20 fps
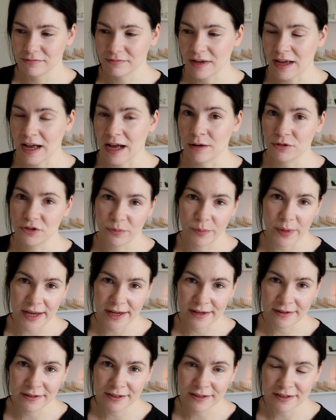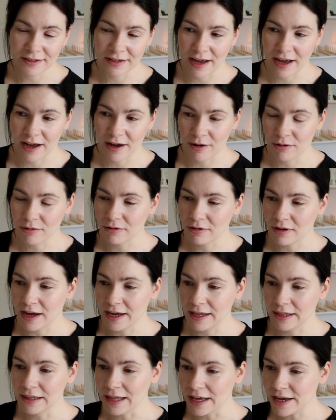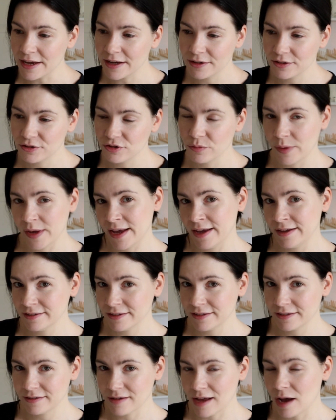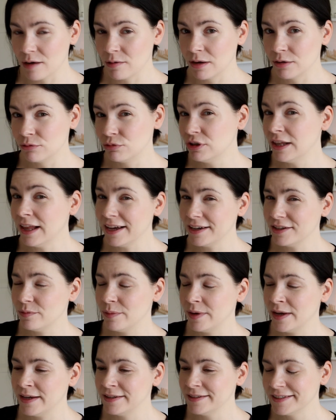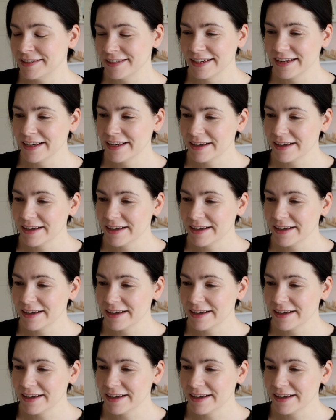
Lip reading: how to paint and how I like to paint, how I would like to paint,